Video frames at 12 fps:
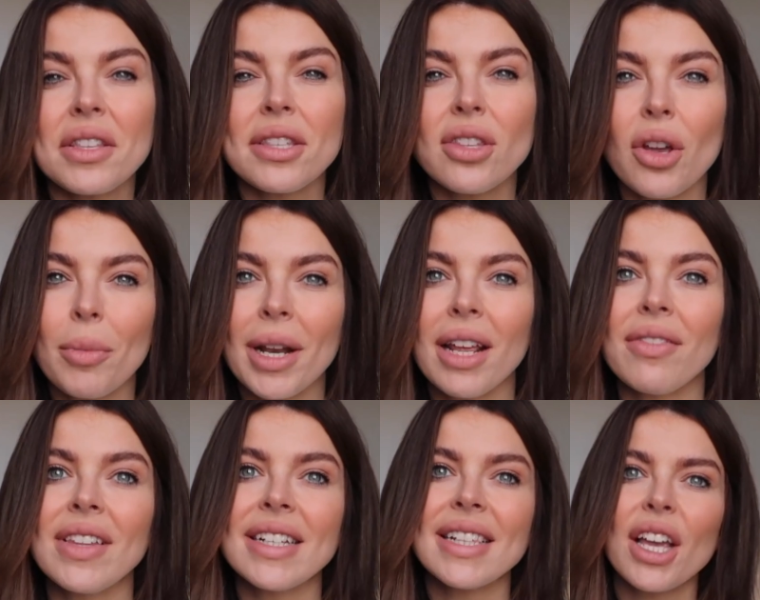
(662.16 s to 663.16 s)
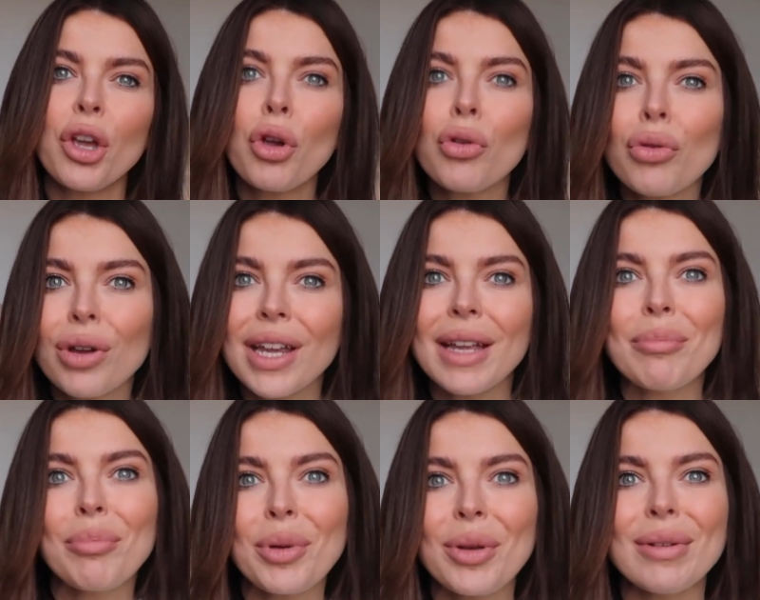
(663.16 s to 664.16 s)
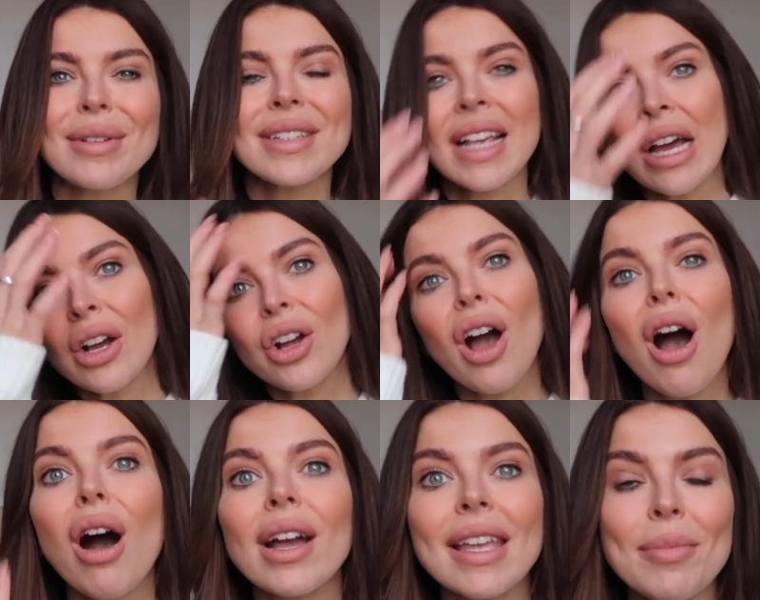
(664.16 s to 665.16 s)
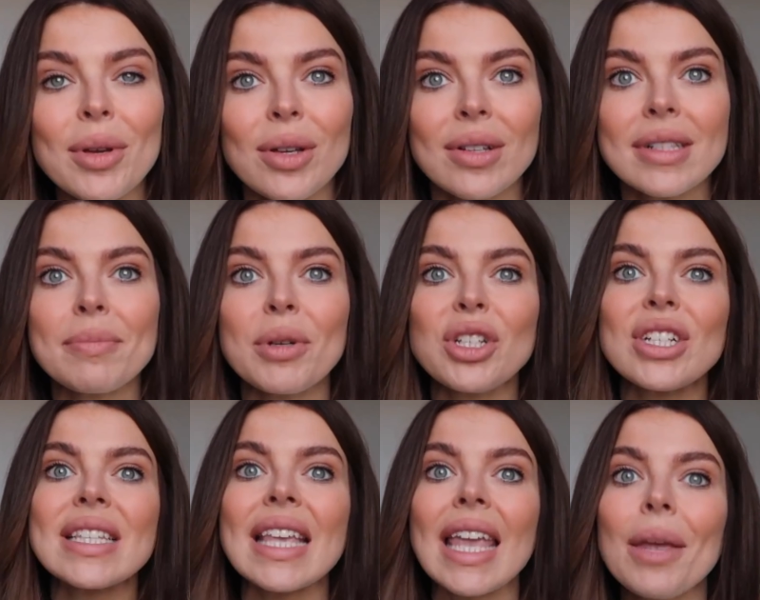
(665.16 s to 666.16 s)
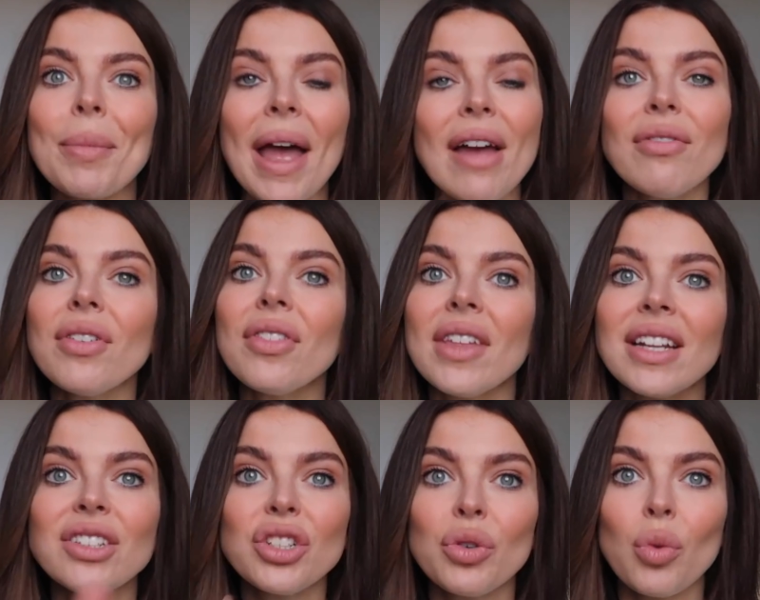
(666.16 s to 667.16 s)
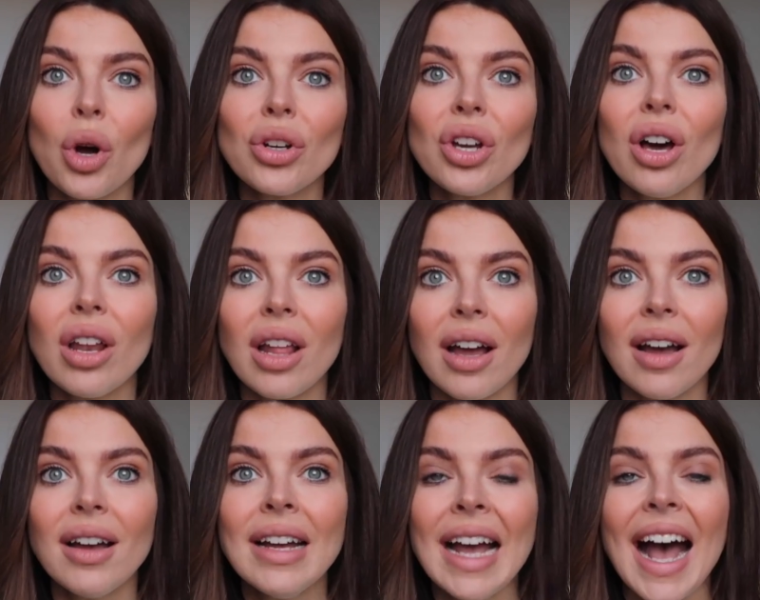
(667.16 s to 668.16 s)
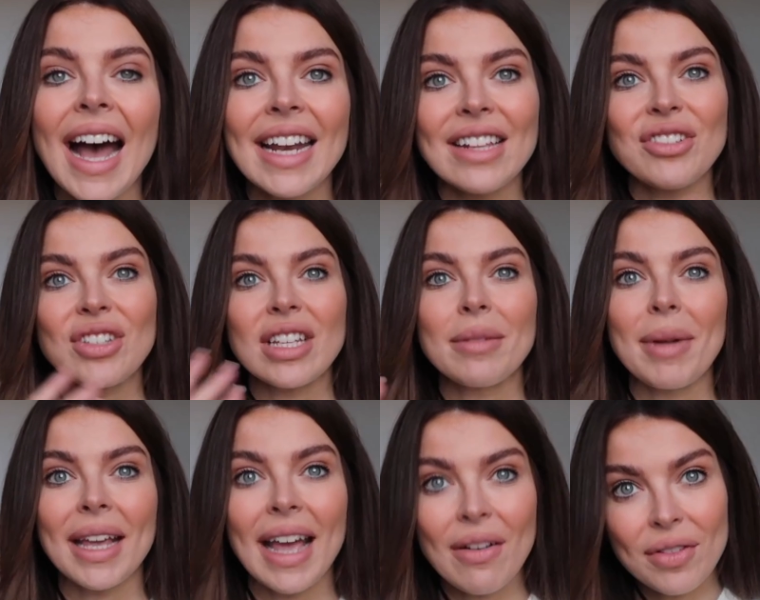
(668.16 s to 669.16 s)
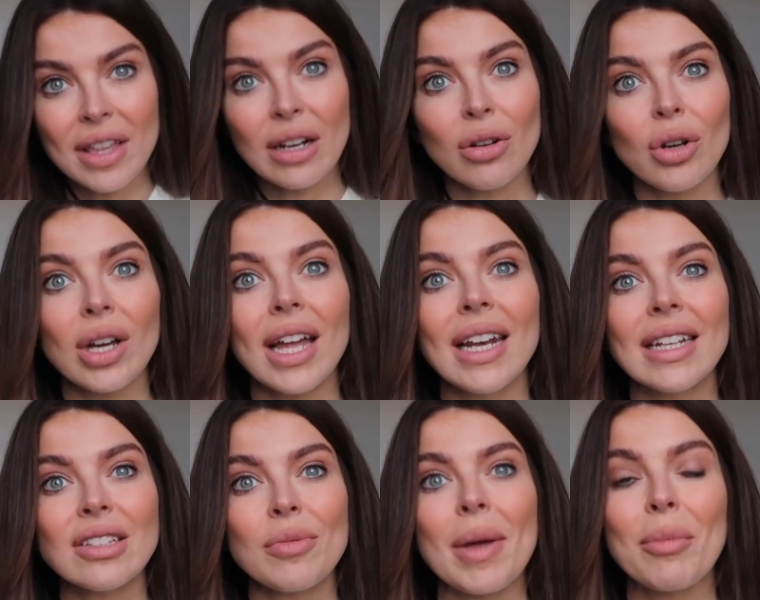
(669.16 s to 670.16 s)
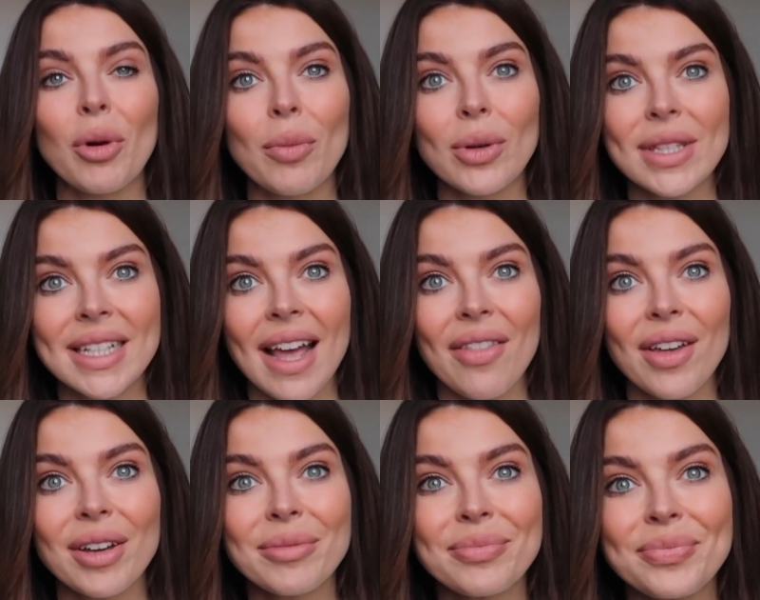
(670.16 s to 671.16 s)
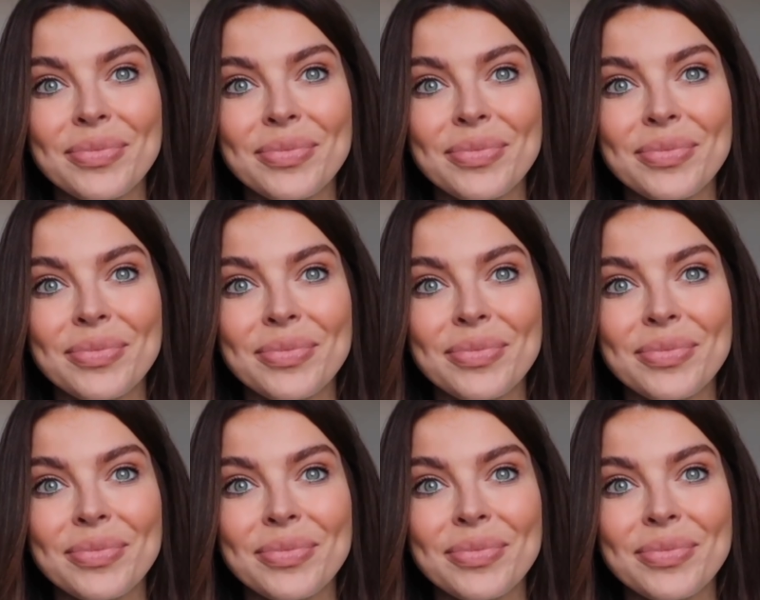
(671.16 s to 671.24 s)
there's so many of these like cream boots, khaki boots, but just keep everything to one color and it's just going to make everything look a little bit more put together.